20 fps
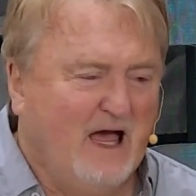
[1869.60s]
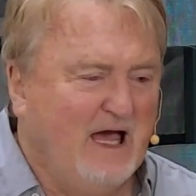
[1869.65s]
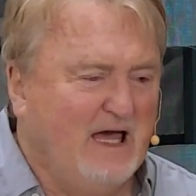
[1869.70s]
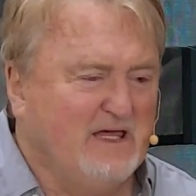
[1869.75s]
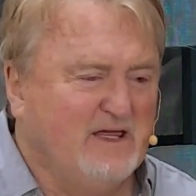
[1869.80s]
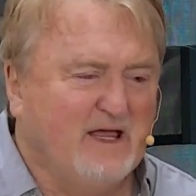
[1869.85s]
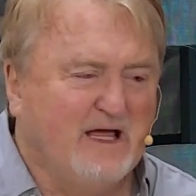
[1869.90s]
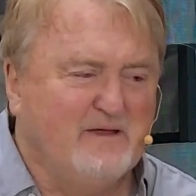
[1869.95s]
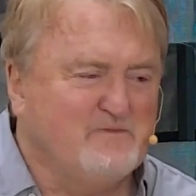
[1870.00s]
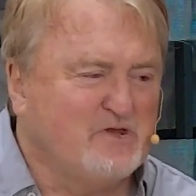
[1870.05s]

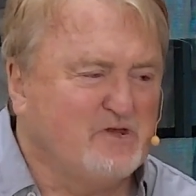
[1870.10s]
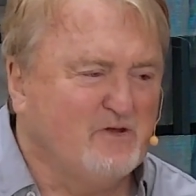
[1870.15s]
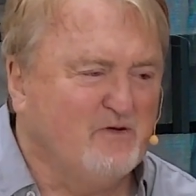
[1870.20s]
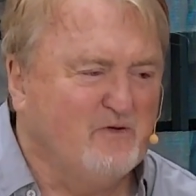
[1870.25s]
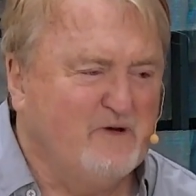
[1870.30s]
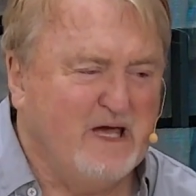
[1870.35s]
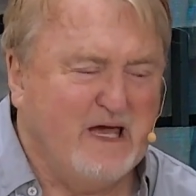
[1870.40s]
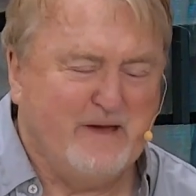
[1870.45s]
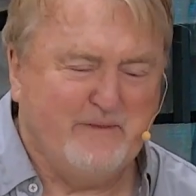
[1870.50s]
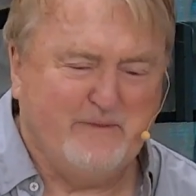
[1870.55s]
I'm
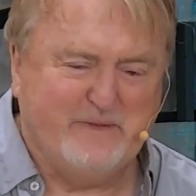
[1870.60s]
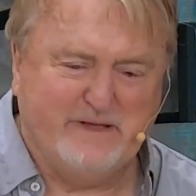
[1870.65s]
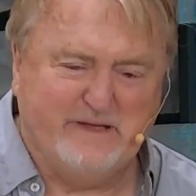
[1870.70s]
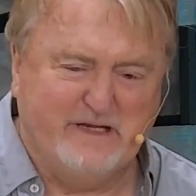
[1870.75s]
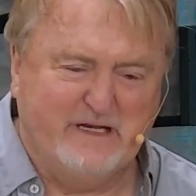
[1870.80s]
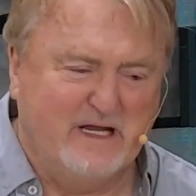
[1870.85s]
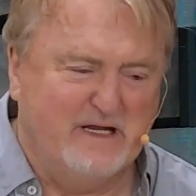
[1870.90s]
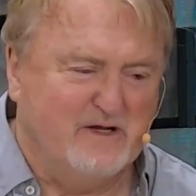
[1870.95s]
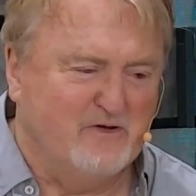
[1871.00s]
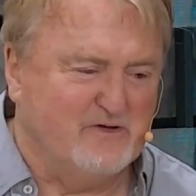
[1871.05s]
so happy
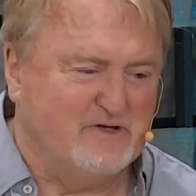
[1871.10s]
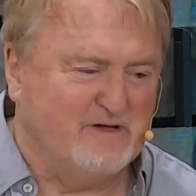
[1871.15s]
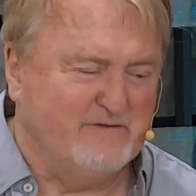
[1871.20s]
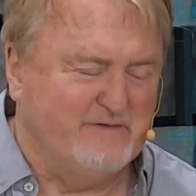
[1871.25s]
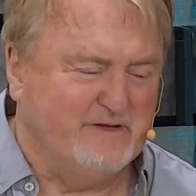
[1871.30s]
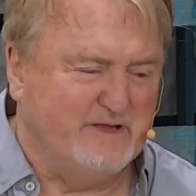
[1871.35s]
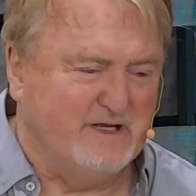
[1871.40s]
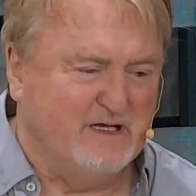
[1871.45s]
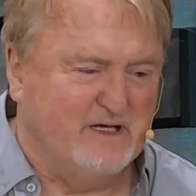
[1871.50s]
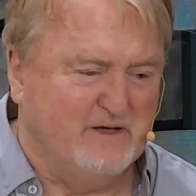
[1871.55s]
that he knows
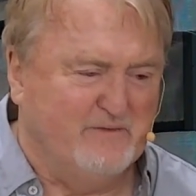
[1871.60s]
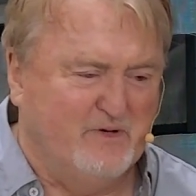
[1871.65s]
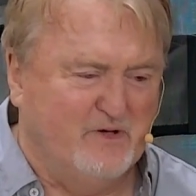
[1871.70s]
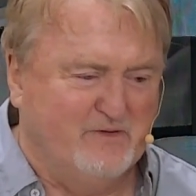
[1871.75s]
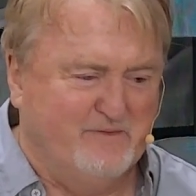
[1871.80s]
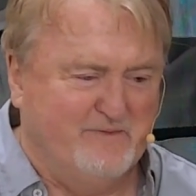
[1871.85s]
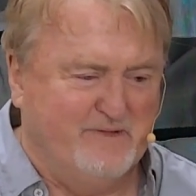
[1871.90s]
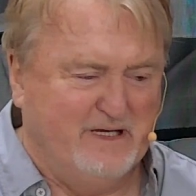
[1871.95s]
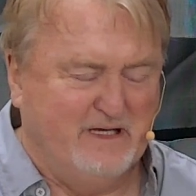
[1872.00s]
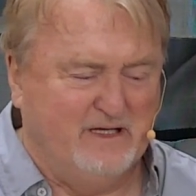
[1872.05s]
everything
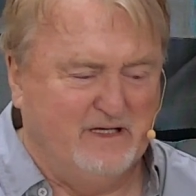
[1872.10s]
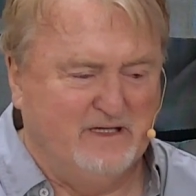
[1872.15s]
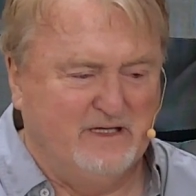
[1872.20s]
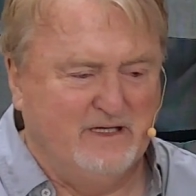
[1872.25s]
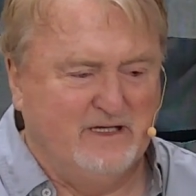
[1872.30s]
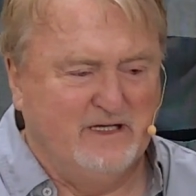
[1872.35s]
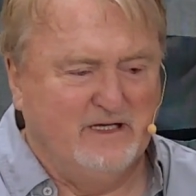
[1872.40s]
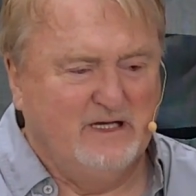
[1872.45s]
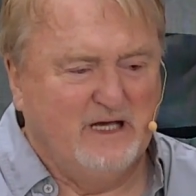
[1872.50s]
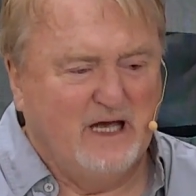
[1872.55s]
about me.
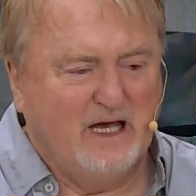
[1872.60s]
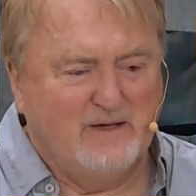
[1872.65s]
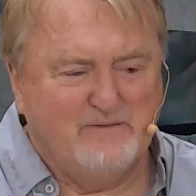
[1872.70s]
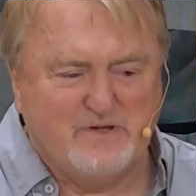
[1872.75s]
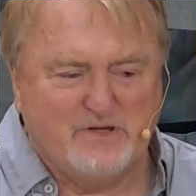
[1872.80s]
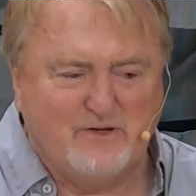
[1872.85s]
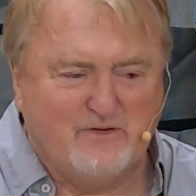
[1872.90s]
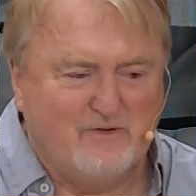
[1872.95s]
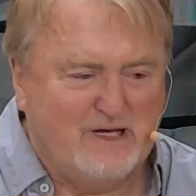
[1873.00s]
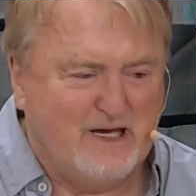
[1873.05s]

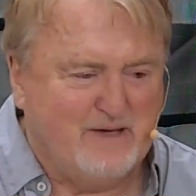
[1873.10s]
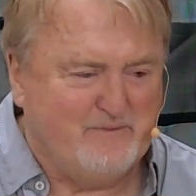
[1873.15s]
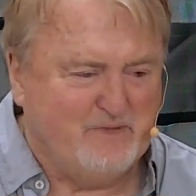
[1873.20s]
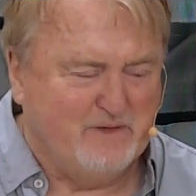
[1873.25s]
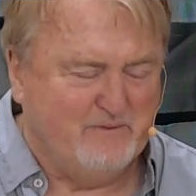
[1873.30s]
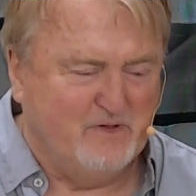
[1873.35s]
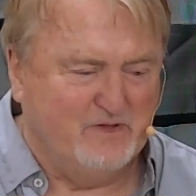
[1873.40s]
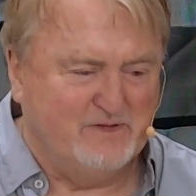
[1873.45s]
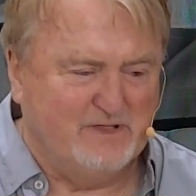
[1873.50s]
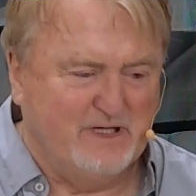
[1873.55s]
I'm so
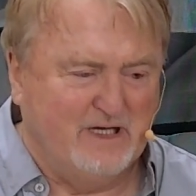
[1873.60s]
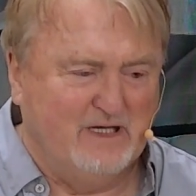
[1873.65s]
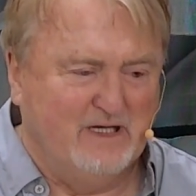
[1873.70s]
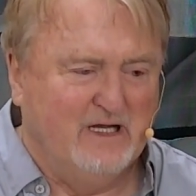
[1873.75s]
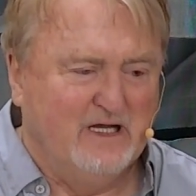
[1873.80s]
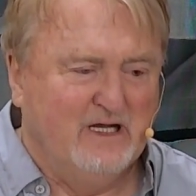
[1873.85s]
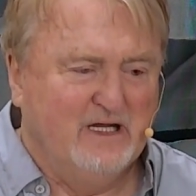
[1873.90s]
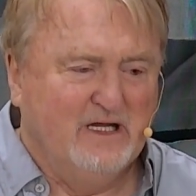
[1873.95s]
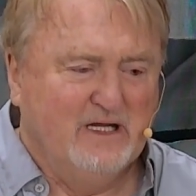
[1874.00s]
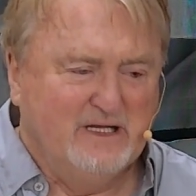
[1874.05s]
happy about
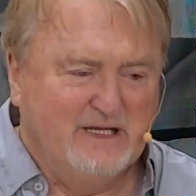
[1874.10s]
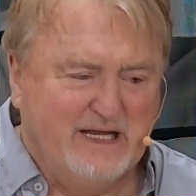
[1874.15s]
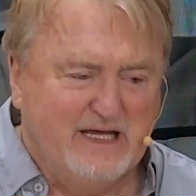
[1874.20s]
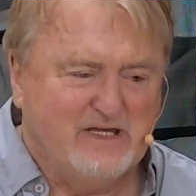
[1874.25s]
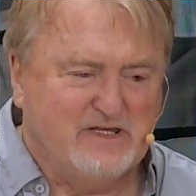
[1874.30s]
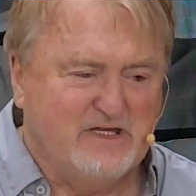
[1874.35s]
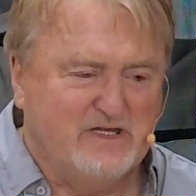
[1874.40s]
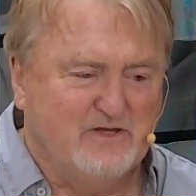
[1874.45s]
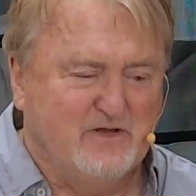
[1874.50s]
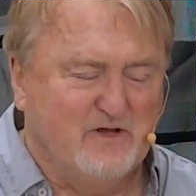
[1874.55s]
that.
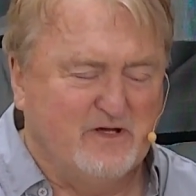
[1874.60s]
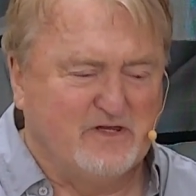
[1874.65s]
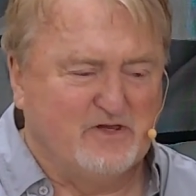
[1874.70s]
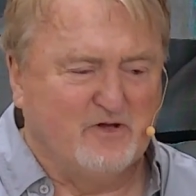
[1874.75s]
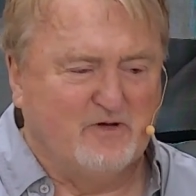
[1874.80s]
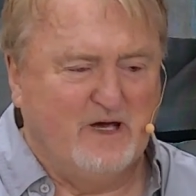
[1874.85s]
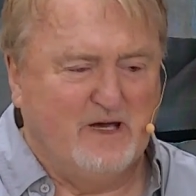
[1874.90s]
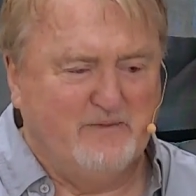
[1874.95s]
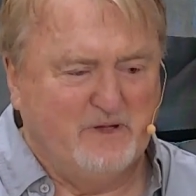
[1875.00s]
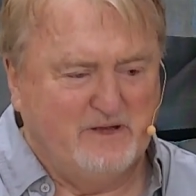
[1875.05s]
Nancy's not
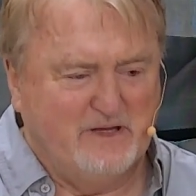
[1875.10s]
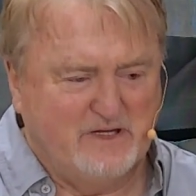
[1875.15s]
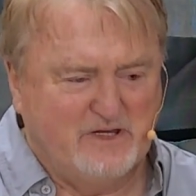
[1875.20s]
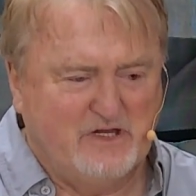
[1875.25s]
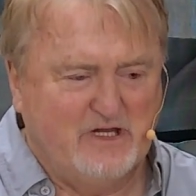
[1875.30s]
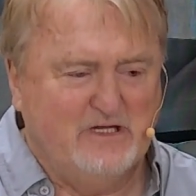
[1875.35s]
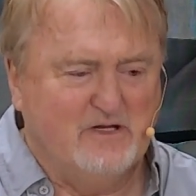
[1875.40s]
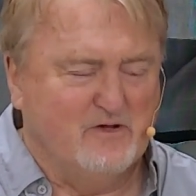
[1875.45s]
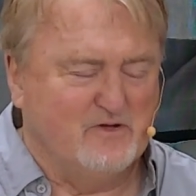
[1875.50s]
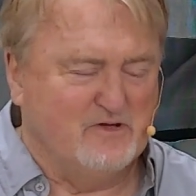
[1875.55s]
so happy
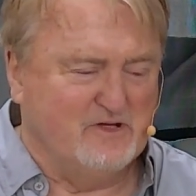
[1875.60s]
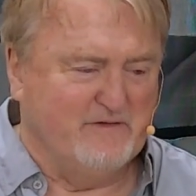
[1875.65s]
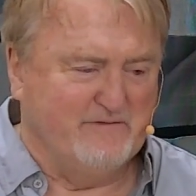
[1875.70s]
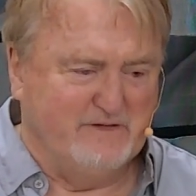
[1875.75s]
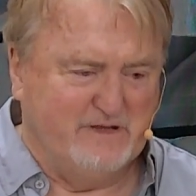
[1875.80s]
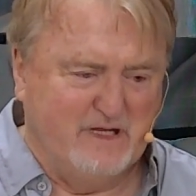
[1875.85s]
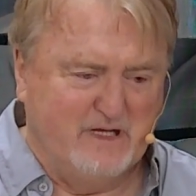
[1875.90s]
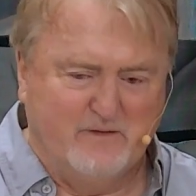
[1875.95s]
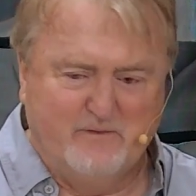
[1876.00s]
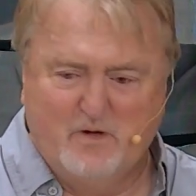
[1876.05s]
that she knows
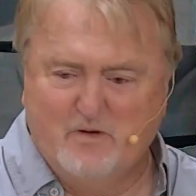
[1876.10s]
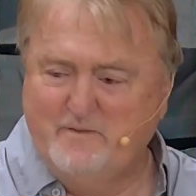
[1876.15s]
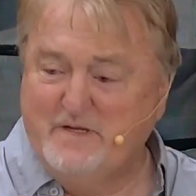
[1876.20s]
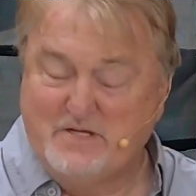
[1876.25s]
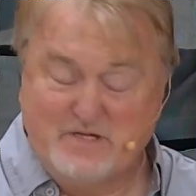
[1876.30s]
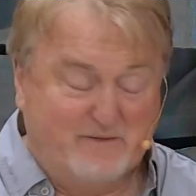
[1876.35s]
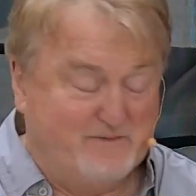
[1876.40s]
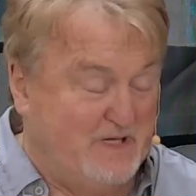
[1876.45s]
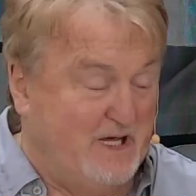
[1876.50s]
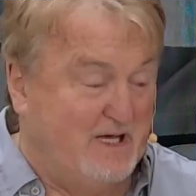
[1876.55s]
everything about
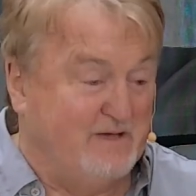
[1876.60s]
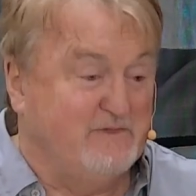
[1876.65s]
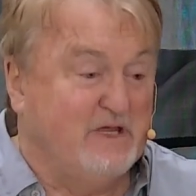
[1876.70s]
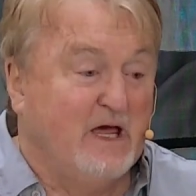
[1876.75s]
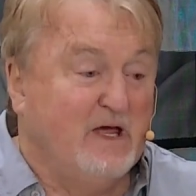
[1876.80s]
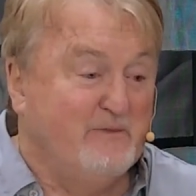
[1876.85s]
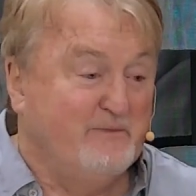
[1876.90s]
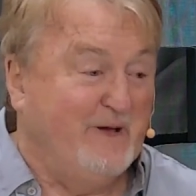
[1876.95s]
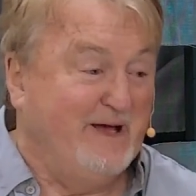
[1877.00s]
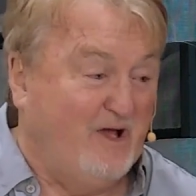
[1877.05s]
me sometimes,
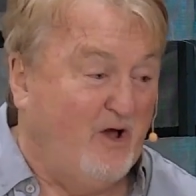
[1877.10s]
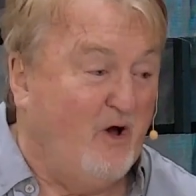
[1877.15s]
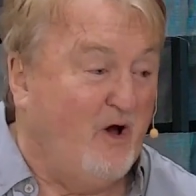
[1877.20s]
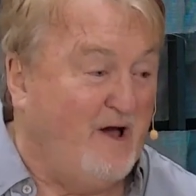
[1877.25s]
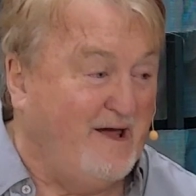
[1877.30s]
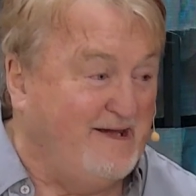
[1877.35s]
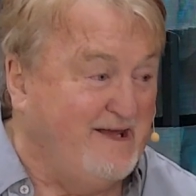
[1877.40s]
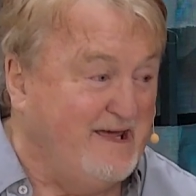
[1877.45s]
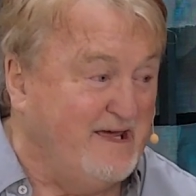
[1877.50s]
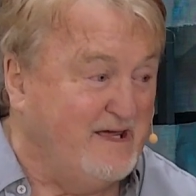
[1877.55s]
but
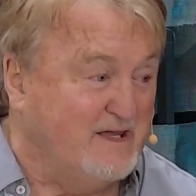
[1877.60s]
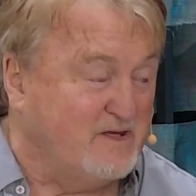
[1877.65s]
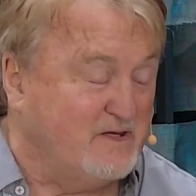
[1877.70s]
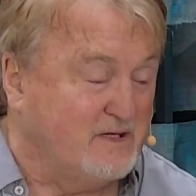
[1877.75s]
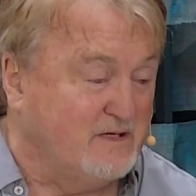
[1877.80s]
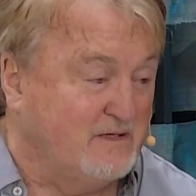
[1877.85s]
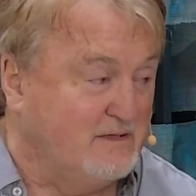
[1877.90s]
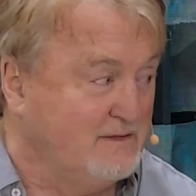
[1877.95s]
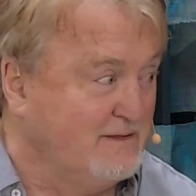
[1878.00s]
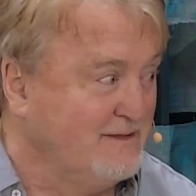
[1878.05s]
God
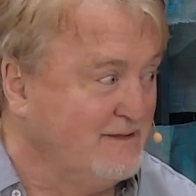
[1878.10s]
is.